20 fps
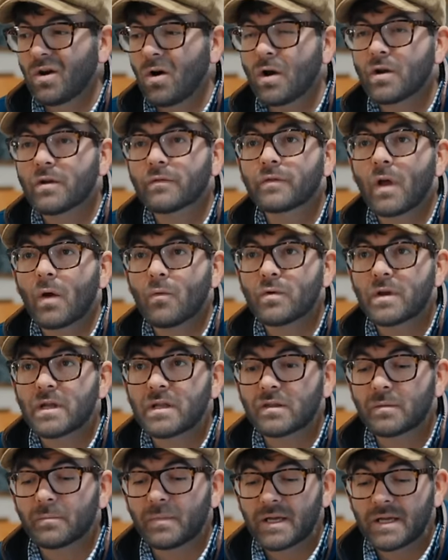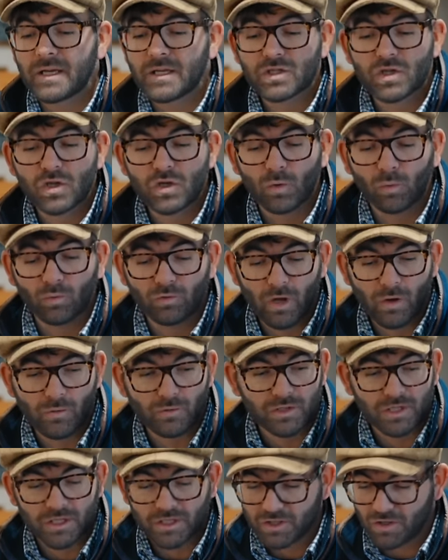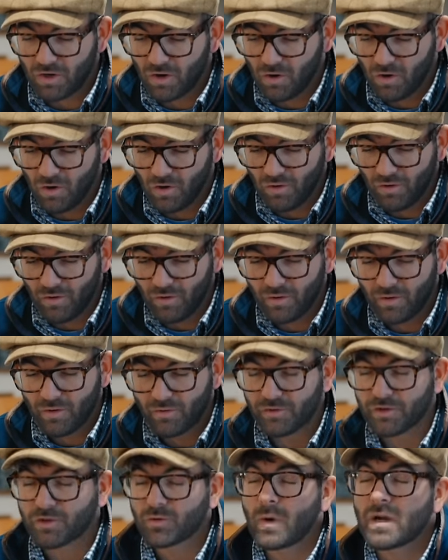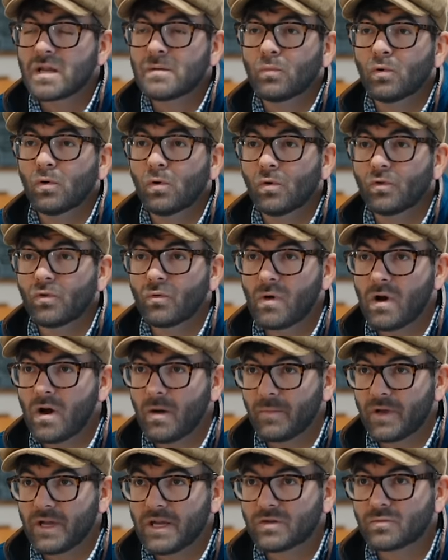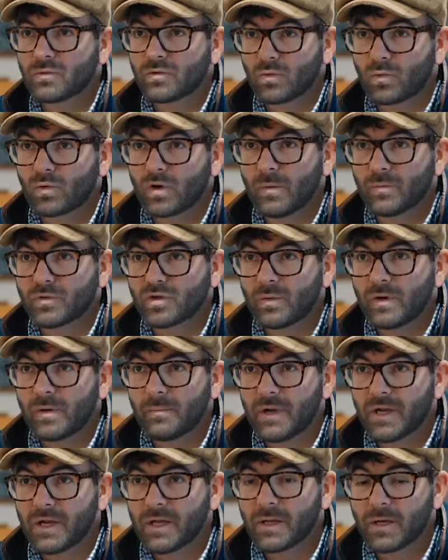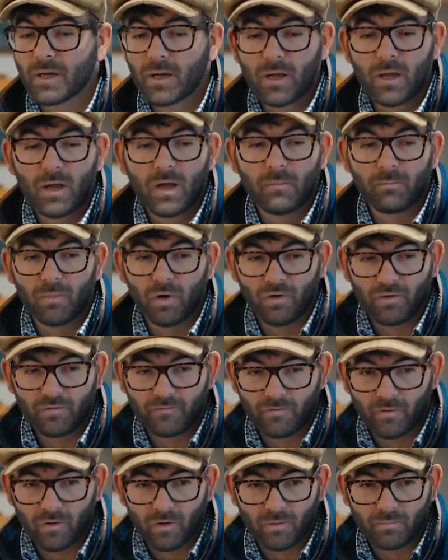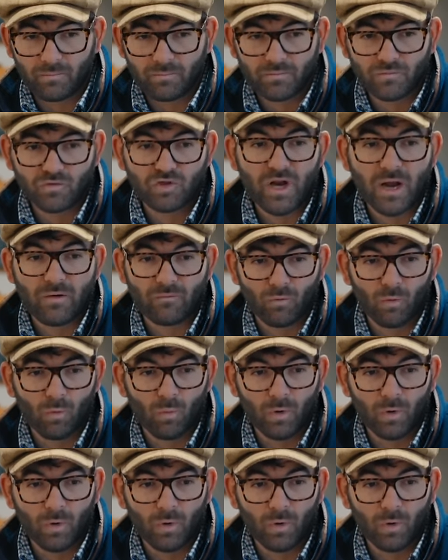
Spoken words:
kind of don't need the beads. You'll notice on the 20 bore there are beads, which we'll come to in a minute, but for general